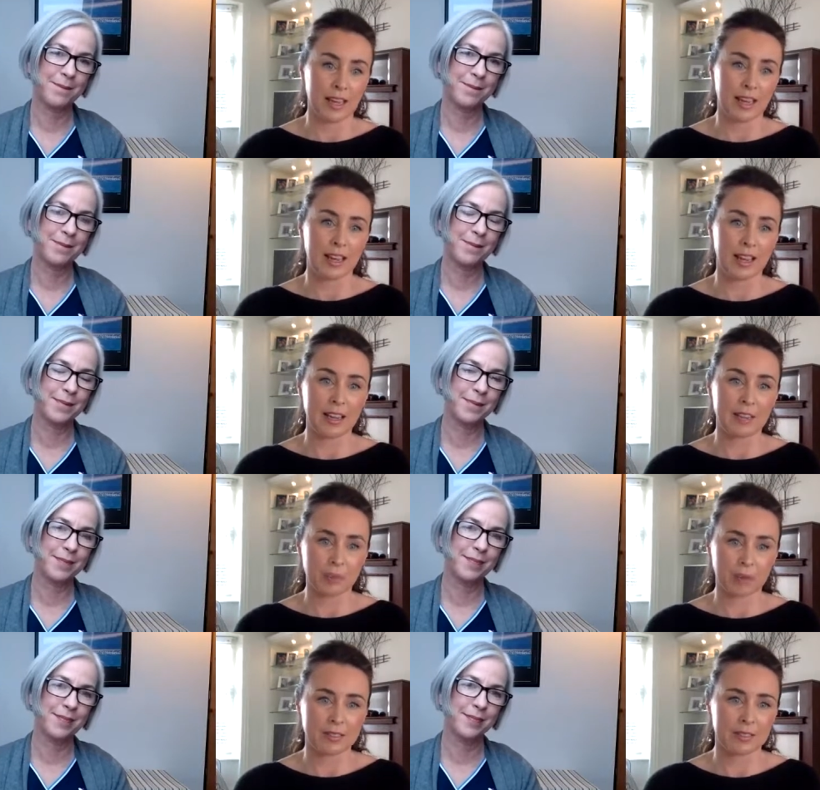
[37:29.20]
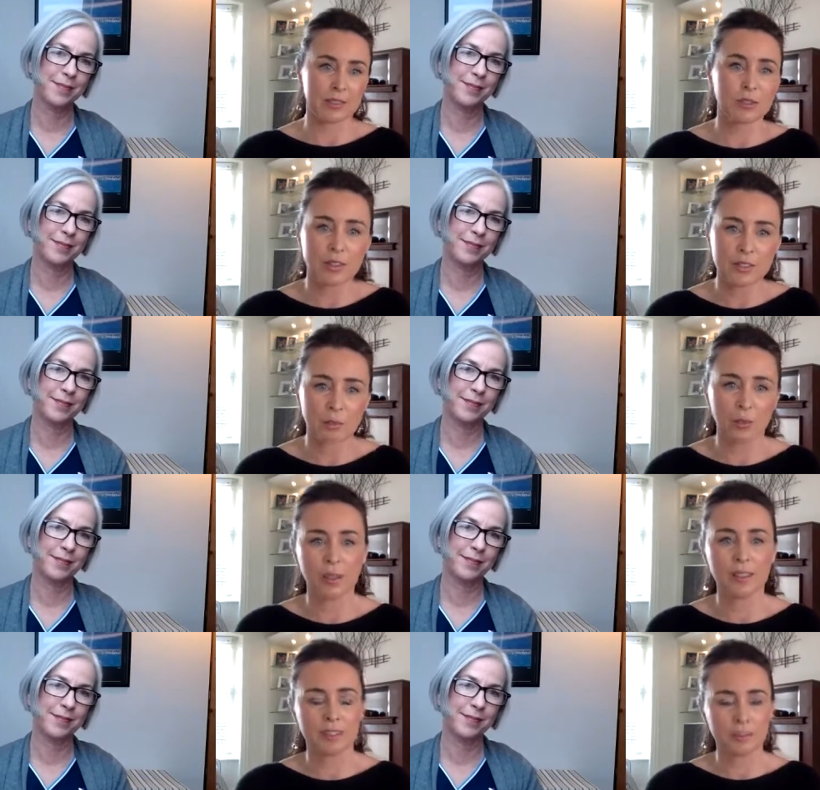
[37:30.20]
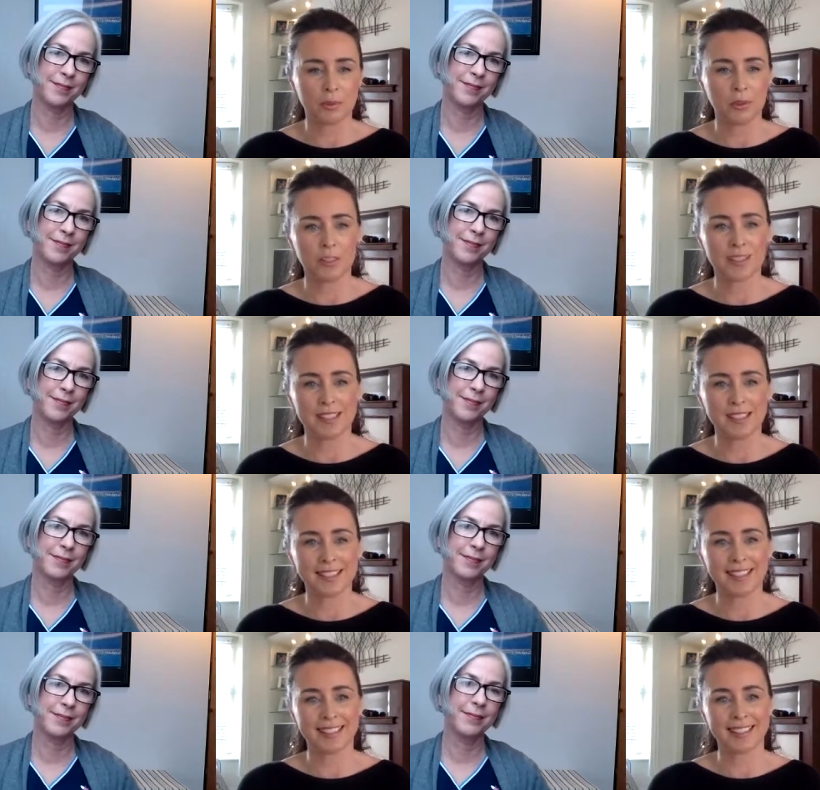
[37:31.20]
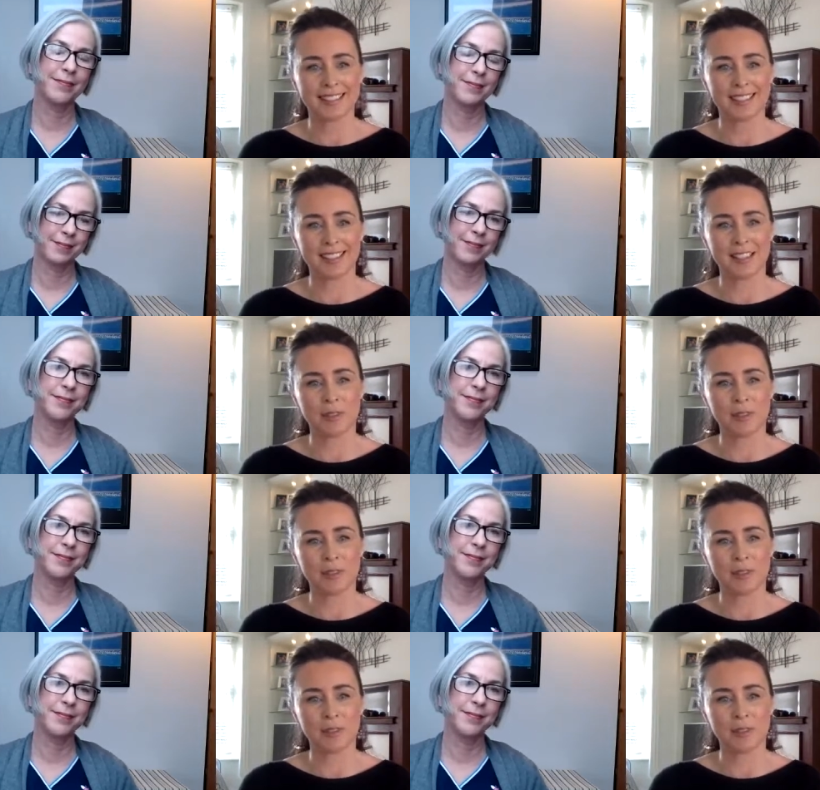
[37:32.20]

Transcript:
Speaker 1: uh, enterprises across the world and communities and uh,